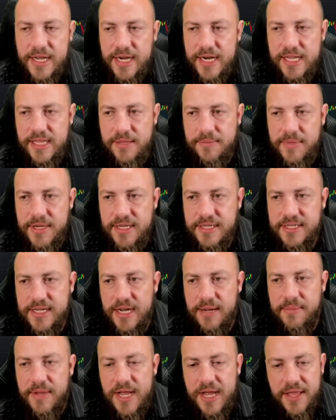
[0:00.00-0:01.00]
In the
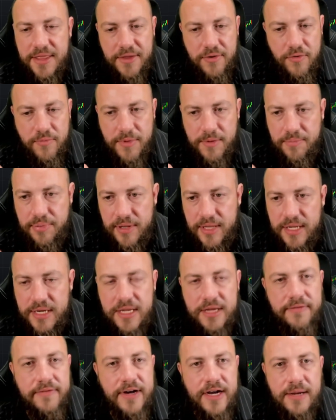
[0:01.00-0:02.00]
meantime, there will be
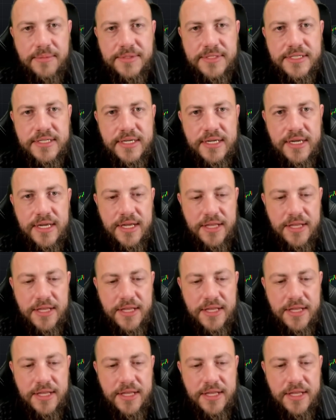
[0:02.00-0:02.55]
plenty of ups.